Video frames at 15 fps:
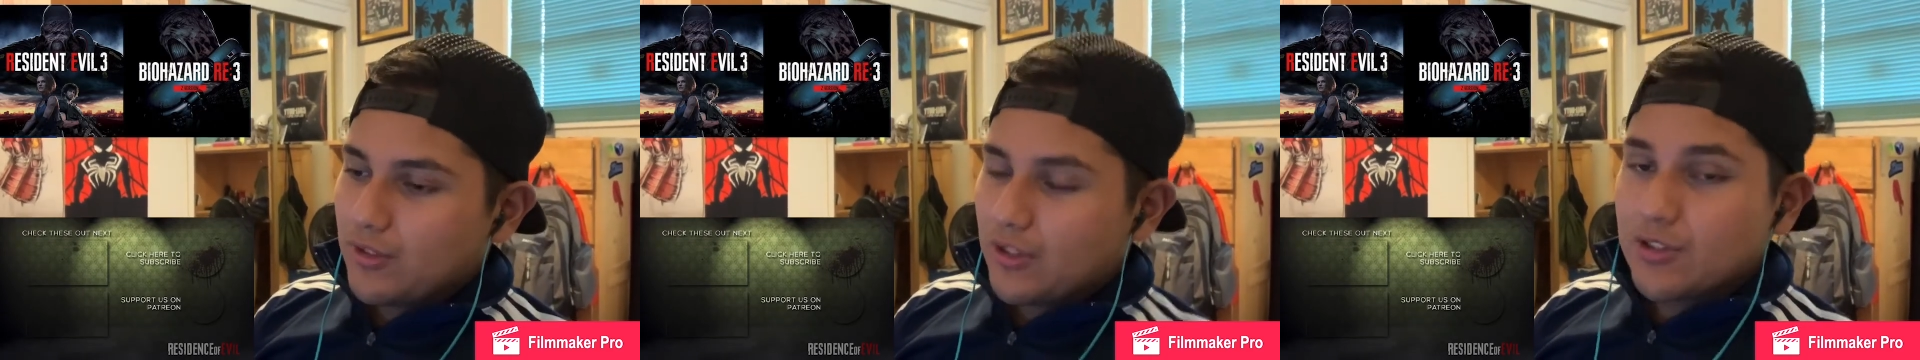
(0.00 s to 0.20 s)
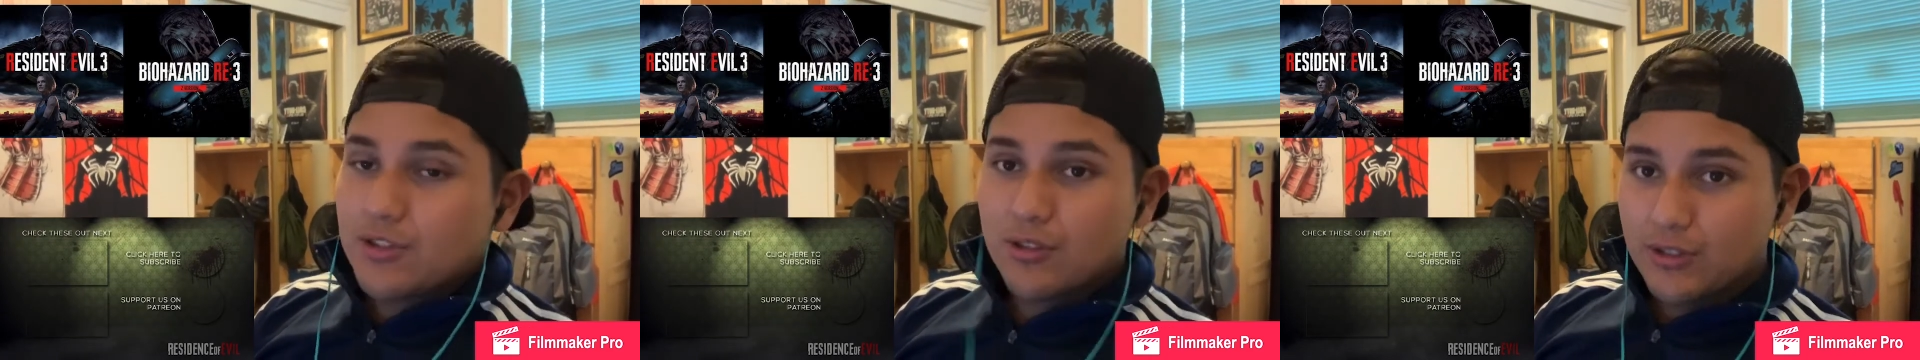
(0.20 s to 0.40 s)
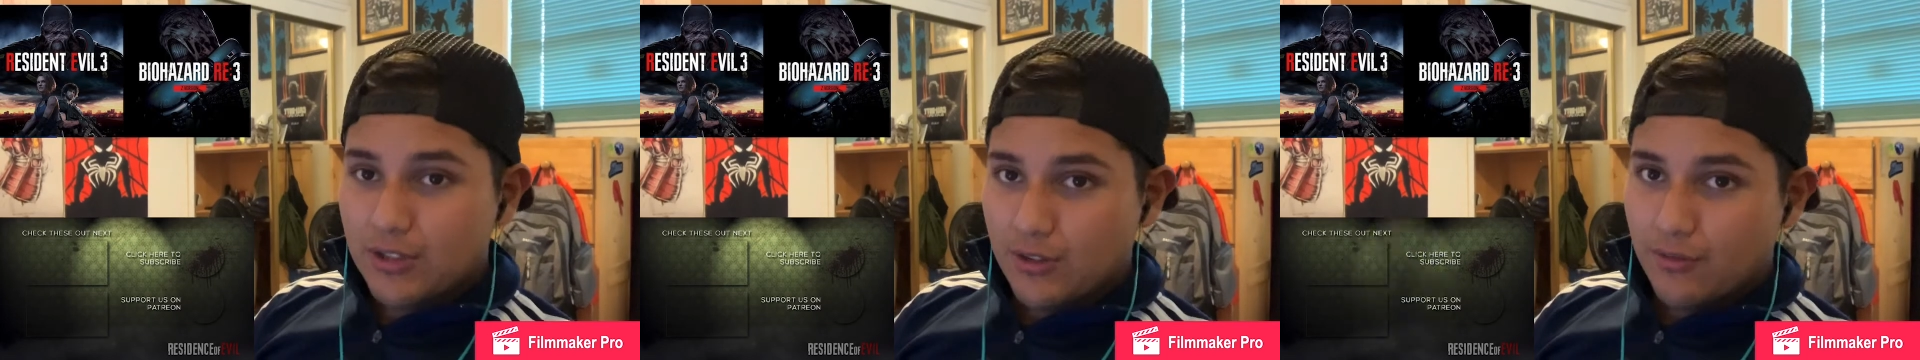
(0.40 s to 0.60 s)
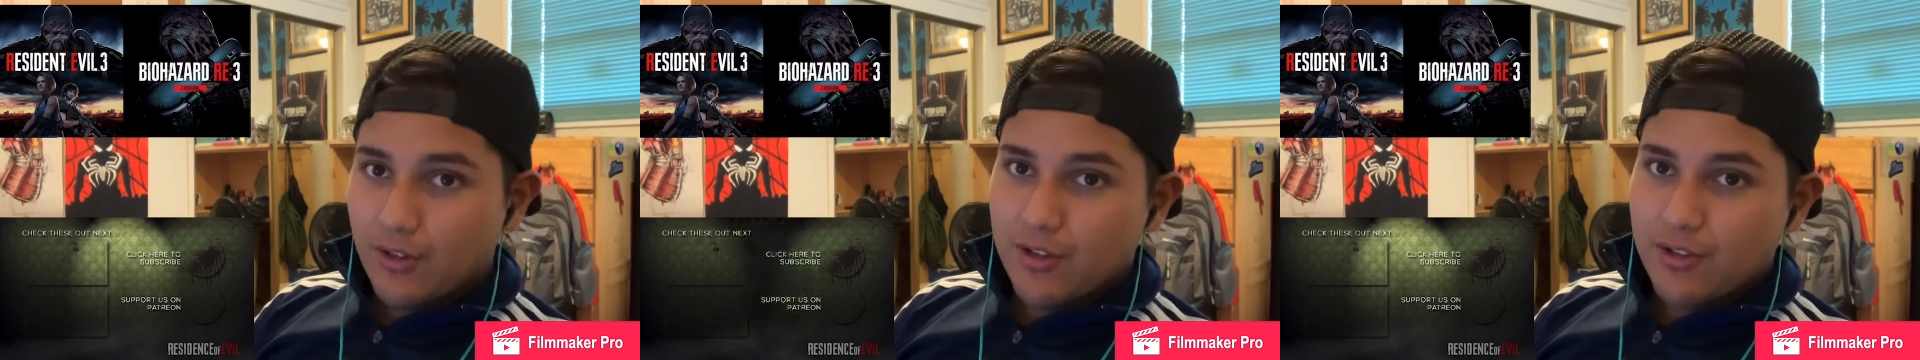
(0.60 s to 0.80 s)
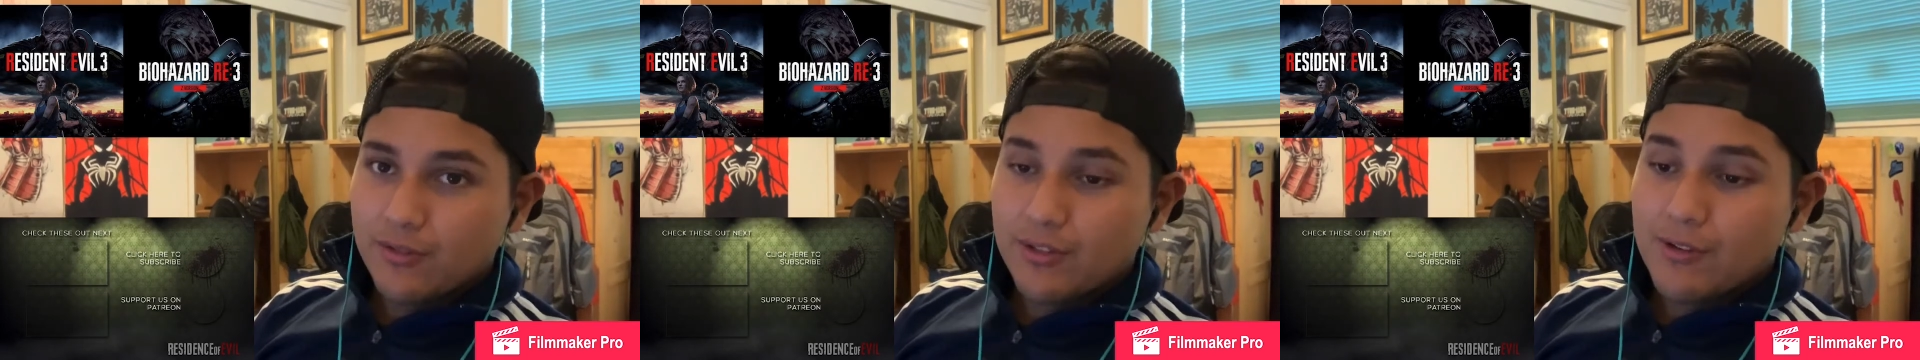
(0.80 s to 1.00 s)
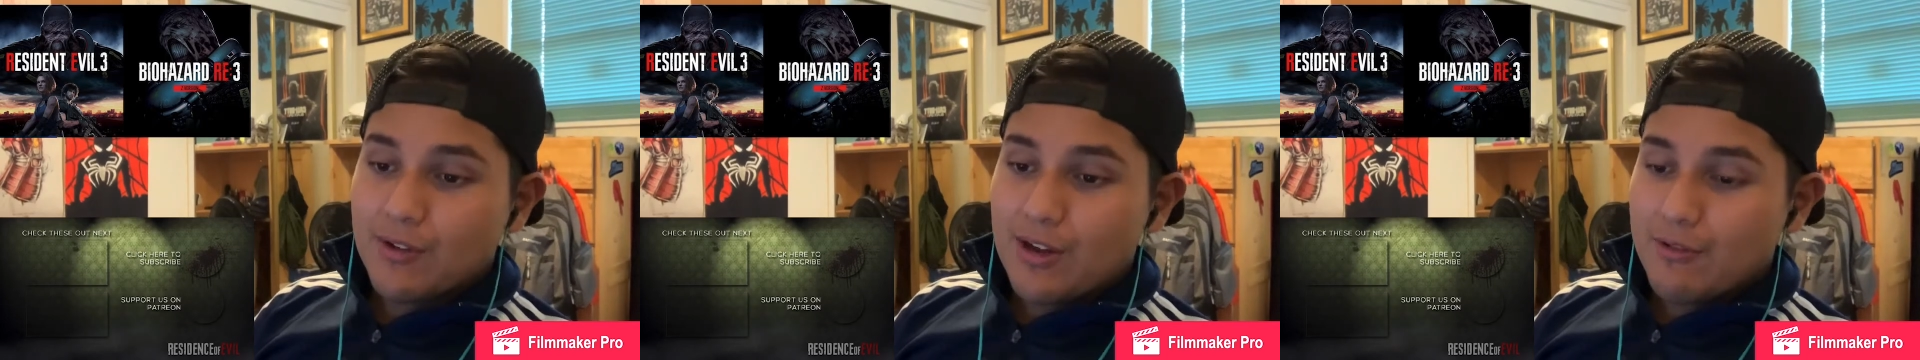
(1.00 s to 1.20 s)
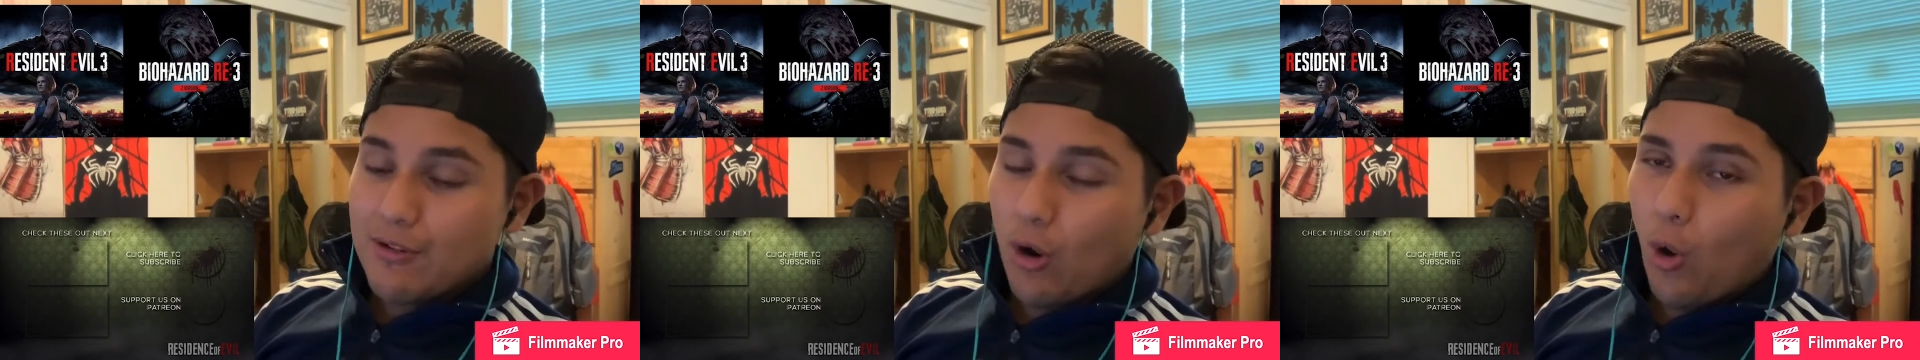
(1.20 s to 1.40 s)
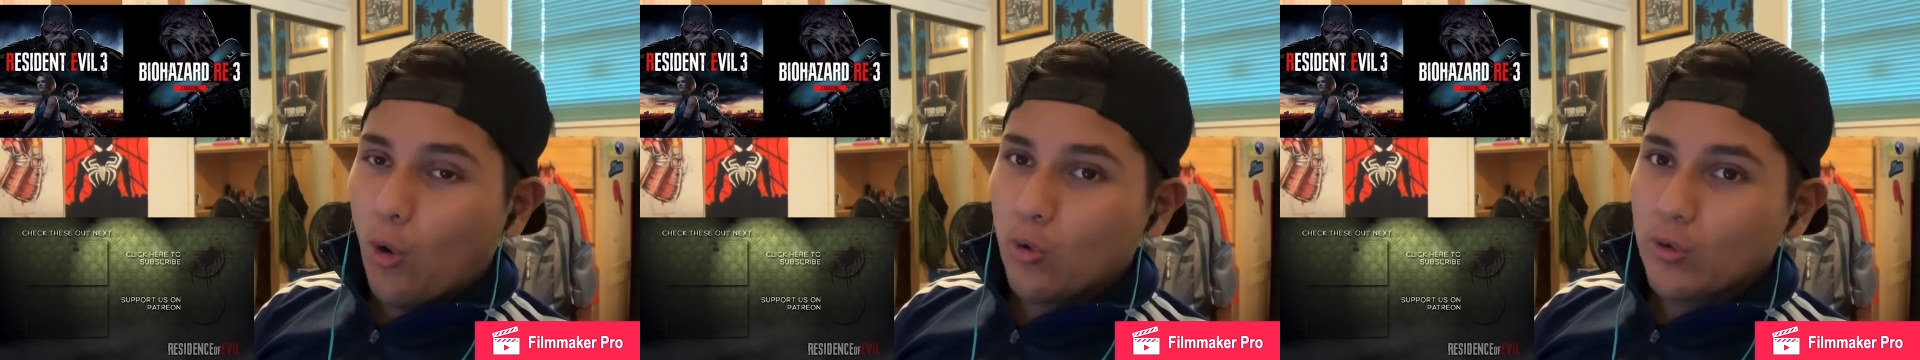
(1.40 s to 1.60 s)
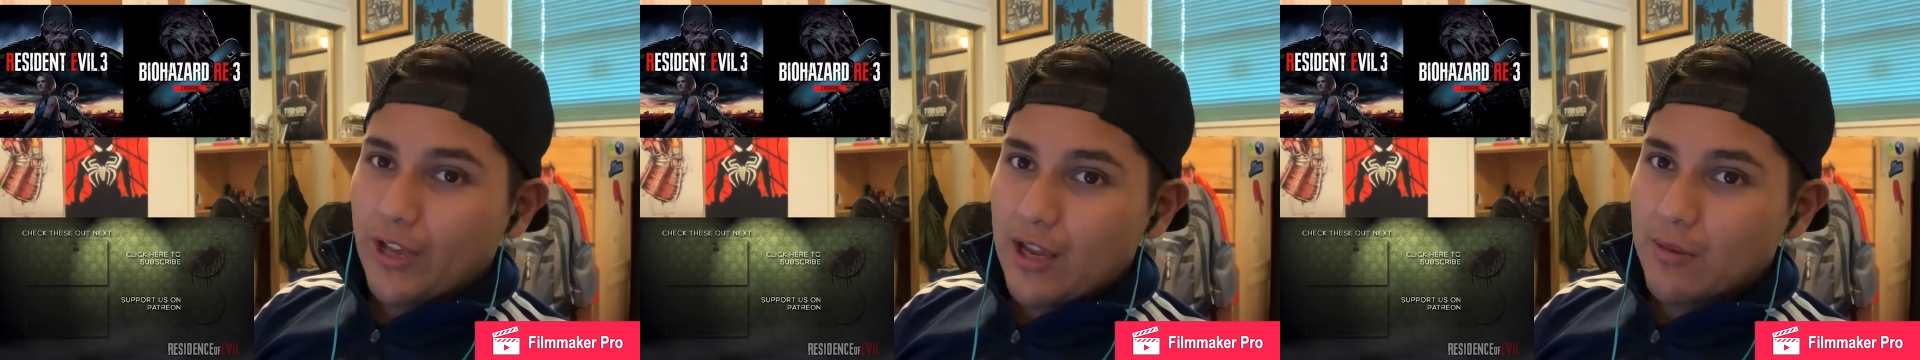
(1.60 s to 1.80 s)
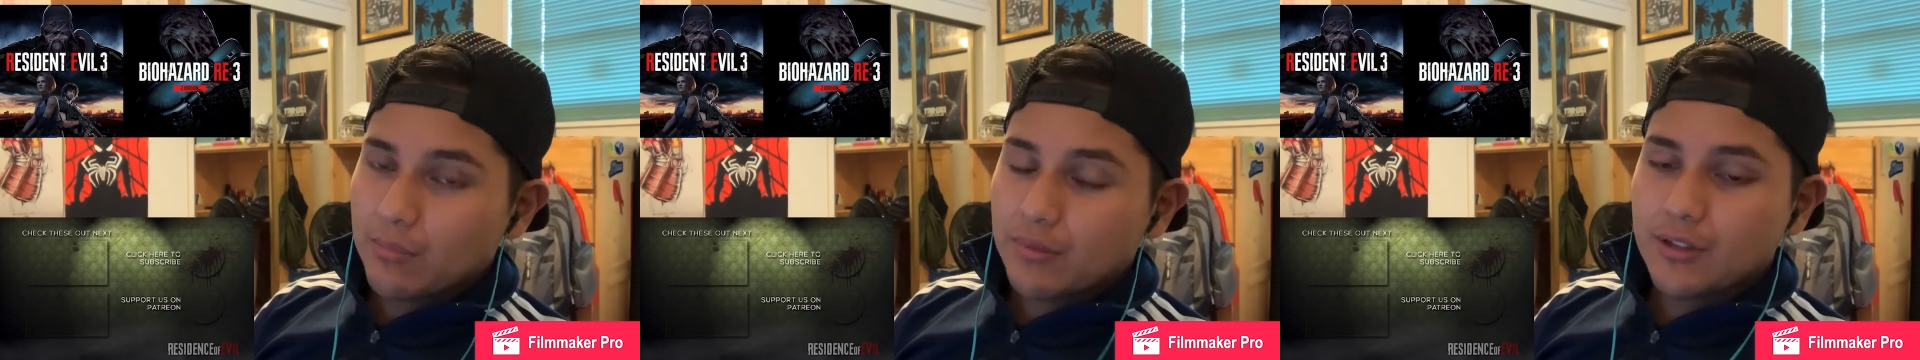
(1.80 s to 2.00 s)
They showed the video, the very old
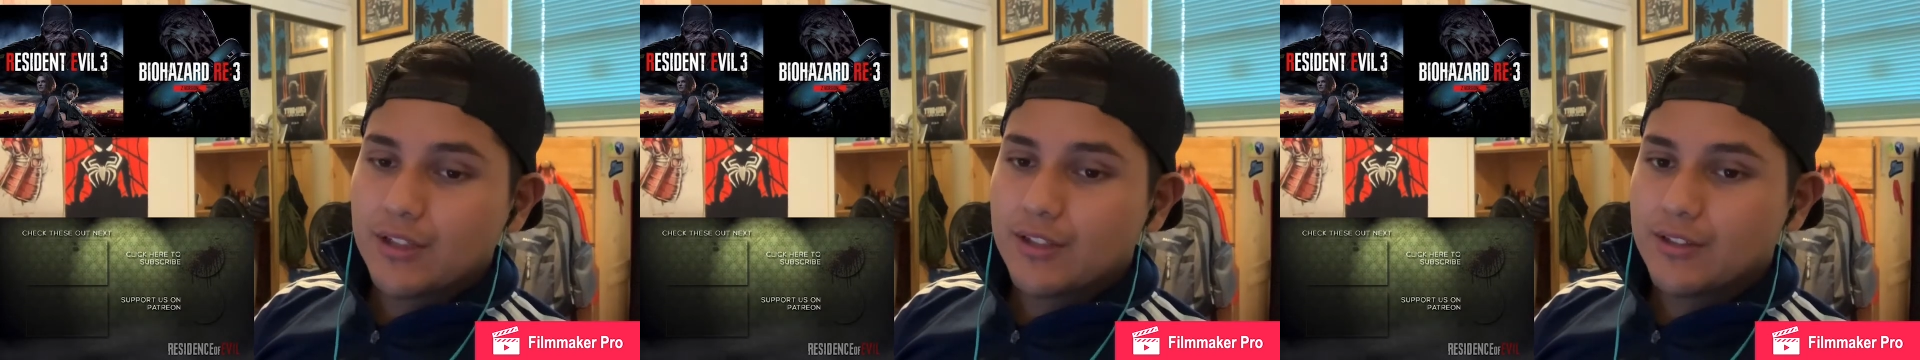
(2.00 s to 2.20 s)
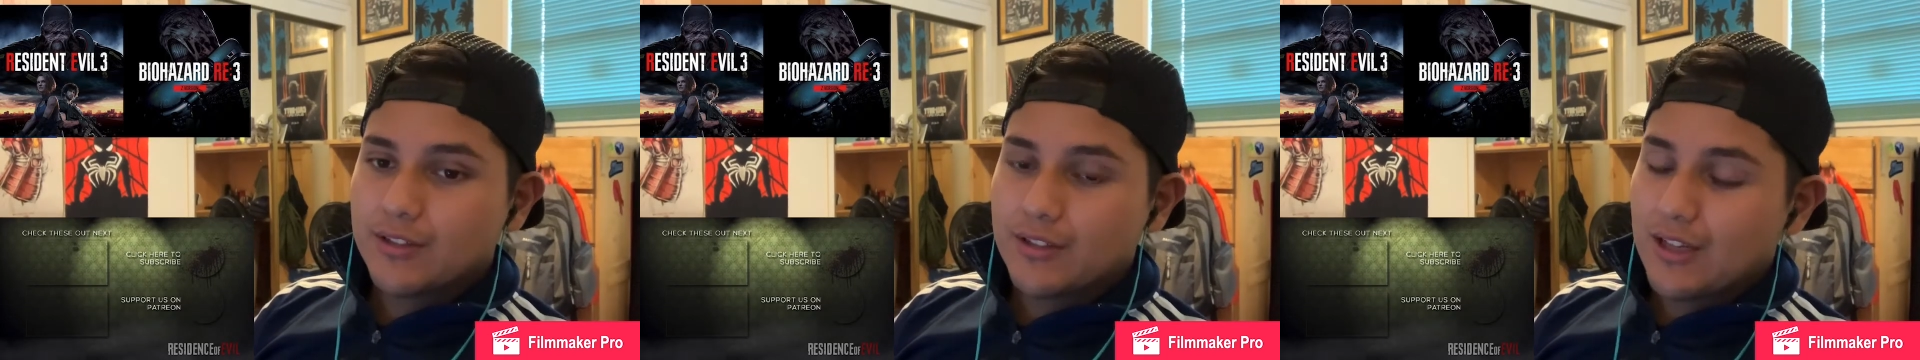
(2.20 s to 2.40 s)
gameplay